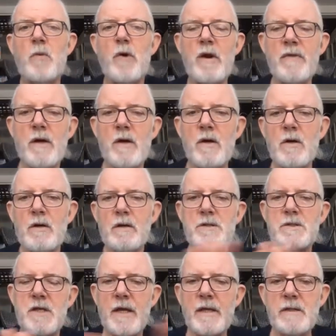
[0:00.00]
where they are on
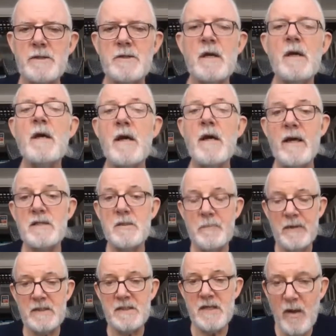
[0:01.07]
stage, and it
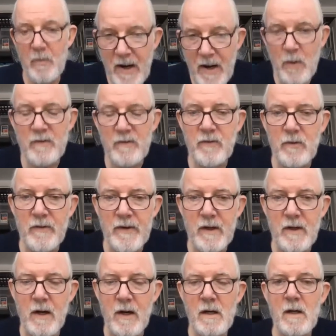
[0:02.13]
depends how powerful they
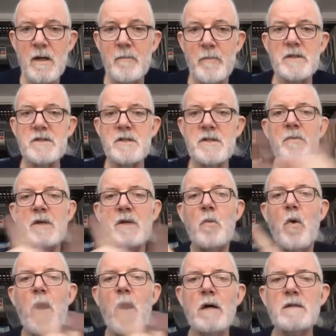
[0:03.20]
are. But as somebody
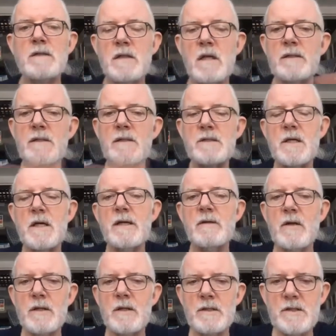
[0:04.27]
walks side to side
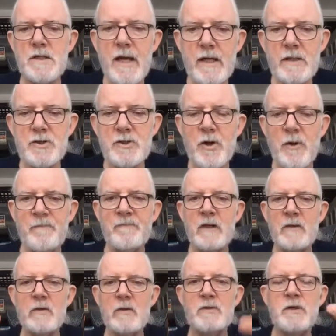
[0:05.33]
on a stage,
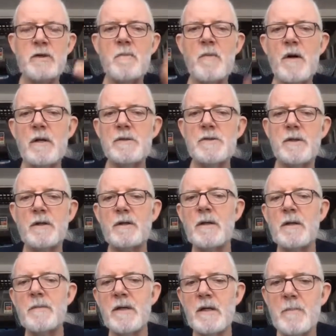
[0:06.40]
those intermods are
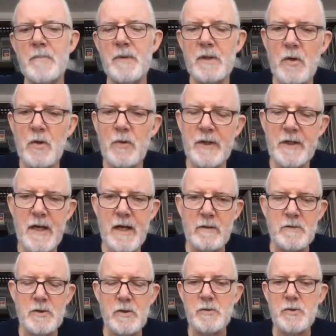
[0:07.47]
coming up and going down.
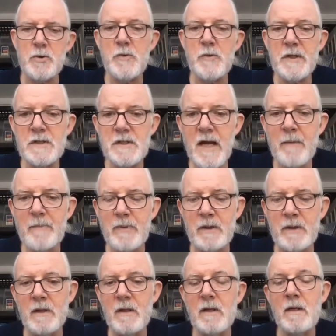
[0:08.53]
So two things happen.
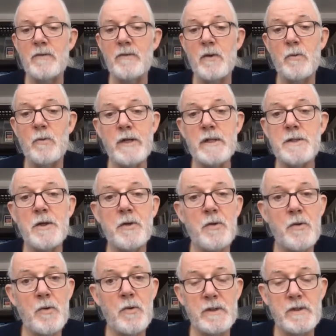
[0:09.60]
They're raising your
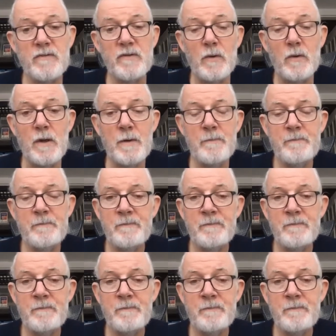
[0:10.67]
noise floor